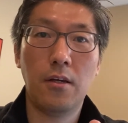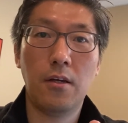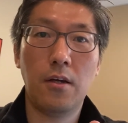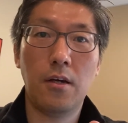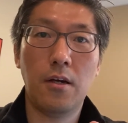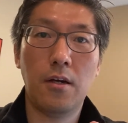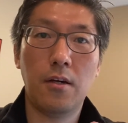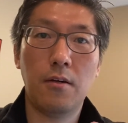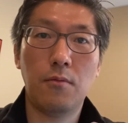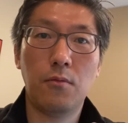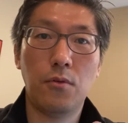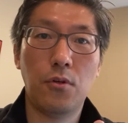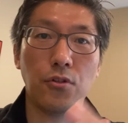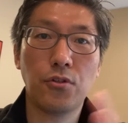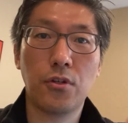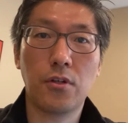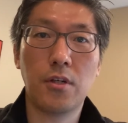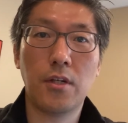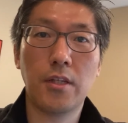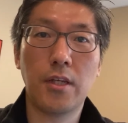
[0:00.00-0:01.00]

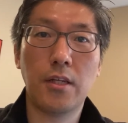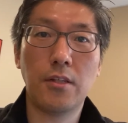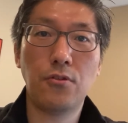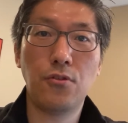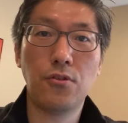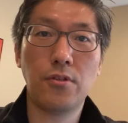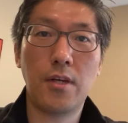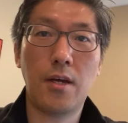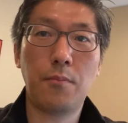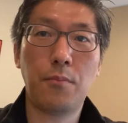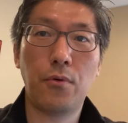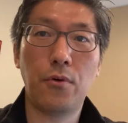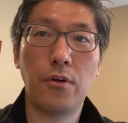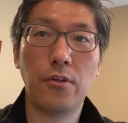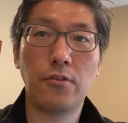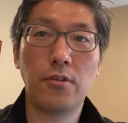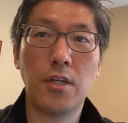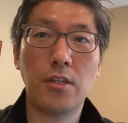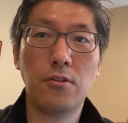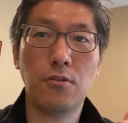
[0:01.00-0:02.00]
Also call it a new set
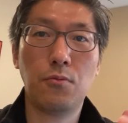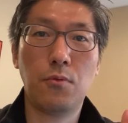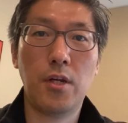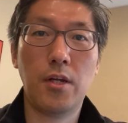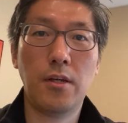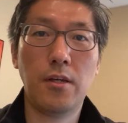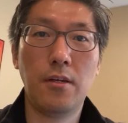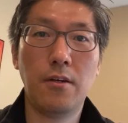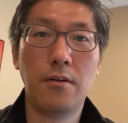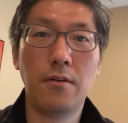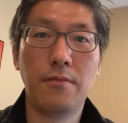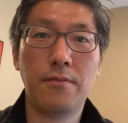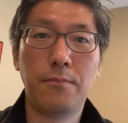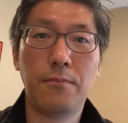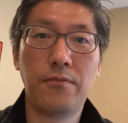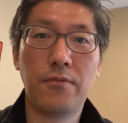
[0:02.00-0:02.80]
point. So I just want to hear